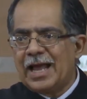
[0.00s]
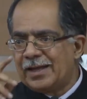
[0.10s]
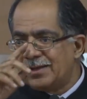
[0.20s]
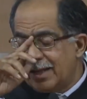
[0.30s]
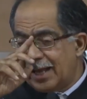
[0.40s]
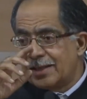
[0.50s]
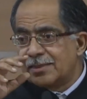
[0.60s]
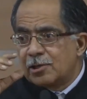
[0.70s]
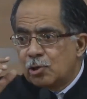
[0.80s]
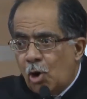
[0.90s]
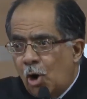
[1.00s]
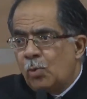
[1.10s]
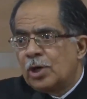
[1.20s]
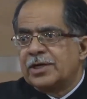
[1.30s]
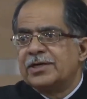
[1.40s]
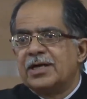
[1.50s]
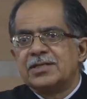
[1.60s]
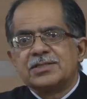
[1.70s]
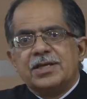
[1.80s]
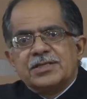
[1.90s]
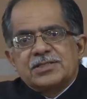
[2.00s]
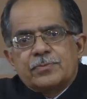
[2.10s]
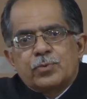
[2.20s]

And the law, what it does is